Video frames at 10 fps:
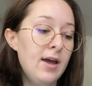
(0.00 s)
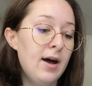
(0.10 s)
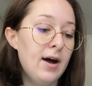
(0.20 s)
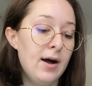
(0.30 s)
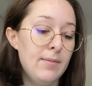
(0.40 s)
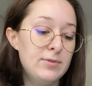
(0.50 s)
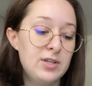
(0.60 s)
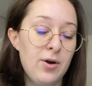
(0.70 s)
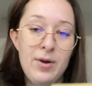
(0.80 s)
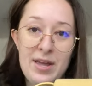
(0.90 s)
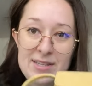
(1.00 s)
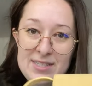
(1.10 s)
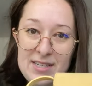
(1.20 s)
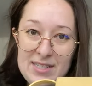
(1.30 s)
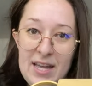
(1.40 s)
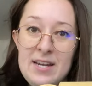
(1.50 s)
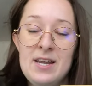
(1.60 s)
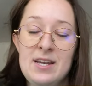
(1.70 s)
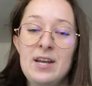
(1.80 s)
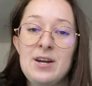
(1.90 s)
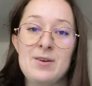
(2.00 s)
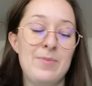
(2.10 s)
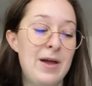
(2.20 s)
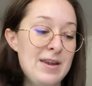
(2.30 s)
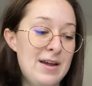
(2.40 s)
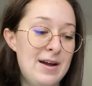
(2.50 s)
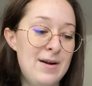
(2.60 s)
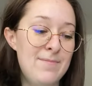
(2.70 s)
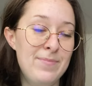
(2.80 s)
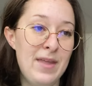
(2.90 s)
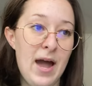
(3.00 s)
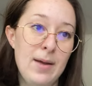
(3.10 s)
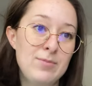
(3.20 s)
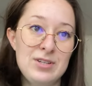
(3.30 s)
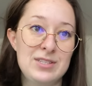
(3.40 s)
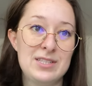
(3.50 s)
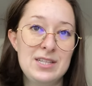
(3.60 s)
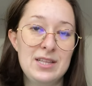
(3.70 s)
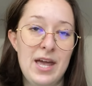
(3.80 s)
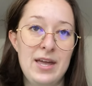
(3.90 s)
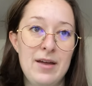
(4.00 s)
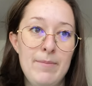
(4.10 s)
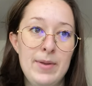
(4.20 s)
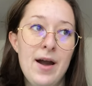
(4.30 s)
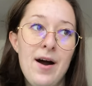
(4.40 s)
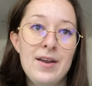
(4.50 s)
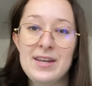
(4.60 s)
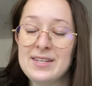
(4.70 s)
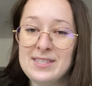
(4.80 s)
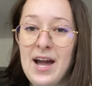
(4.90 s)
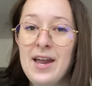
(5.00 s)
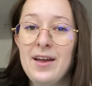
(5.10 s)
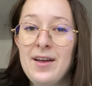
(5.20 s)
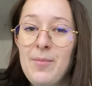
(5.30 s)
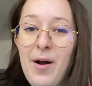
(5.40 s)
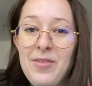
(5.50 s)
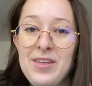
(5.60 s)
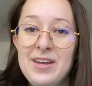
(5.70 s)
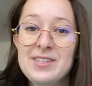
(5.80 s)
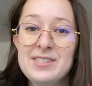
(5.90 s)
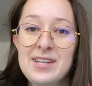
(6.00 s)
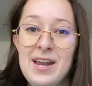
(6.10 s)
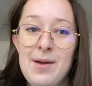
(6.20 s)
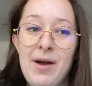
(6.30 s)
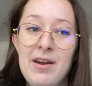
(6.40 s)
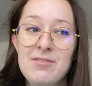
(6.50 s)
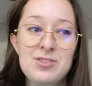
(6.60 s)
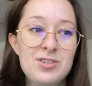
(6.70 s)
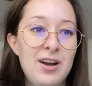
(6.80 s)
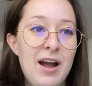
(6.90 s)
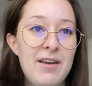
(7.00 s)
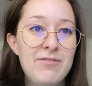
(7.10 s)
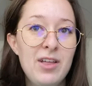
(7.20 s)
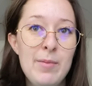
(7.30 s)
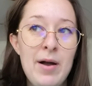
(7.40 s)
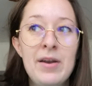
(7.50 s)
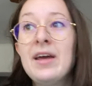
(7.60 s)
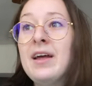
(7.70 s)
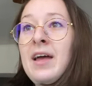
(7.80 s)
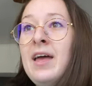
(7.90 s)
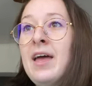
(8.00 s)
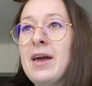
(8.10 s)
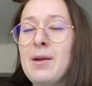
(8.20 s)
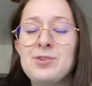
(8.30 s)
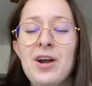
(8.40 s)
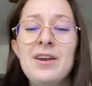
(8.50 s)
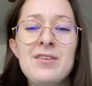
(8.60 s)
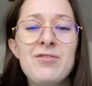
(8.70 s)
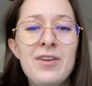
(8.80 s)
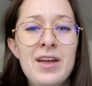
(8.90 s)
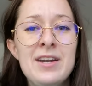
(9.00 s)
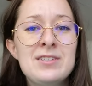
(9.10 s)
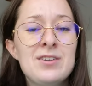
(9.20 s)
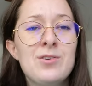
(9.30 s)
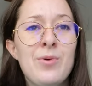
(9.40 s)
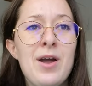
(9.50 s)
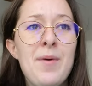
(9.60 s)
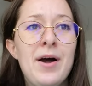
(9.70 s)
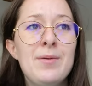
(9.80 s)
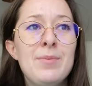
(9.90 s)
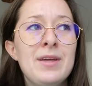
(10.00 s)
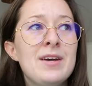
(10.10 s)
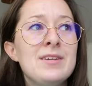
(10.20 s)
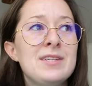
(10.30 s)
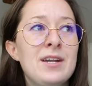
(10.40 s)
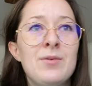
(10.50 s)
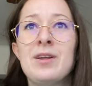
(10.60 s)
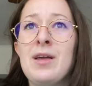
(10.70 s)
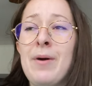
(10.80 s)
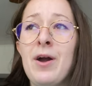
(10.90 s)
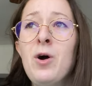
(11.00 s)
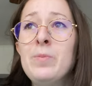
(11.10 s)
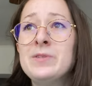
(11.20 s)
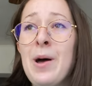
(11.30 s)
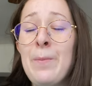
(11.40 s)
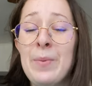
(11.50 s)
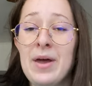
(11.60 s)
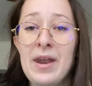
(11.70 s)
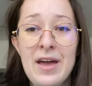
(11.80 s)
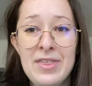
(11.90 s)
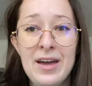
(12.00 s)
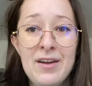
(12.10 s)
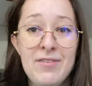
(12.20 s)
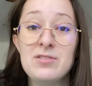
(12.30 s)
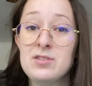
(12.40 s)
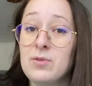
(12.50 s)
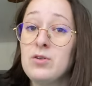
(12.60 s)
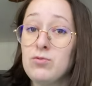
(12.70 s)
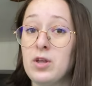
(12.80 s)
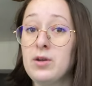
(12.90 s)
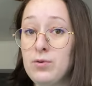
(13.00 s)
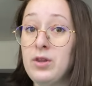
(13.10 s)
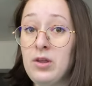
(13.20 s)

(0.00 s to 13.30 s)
Um, so it's it's hidden in here, but um, I'm just like beyond ecstatic about this and I'm not even sure how to feel about it. And I'm trying not to feel any certain way about it because I don't want to get my hopes up, but I think I found something really, really